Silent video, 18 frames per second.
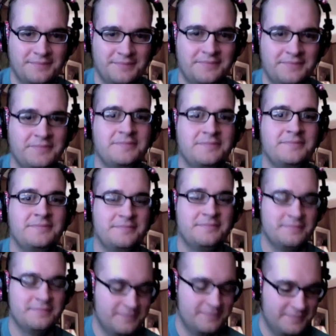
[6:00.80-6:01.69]

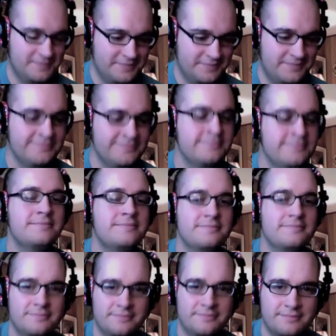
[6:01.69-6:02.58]

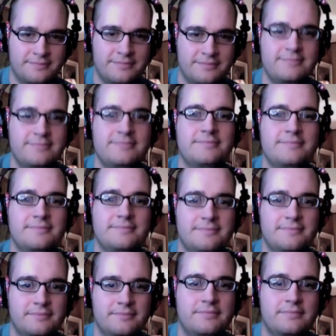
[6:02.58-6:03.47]

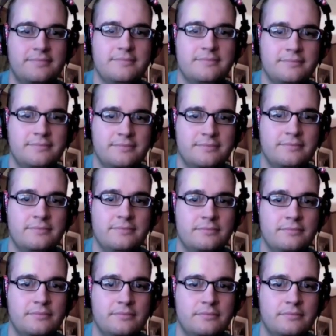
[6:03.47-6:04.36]

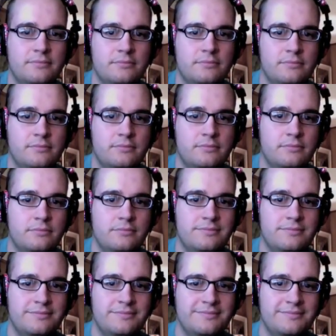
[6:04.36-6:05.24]

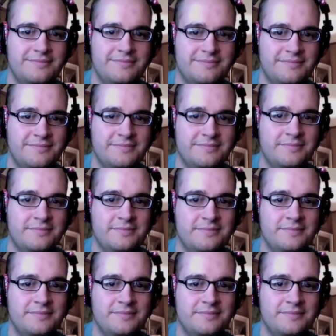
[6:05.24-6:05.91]
(not speaking)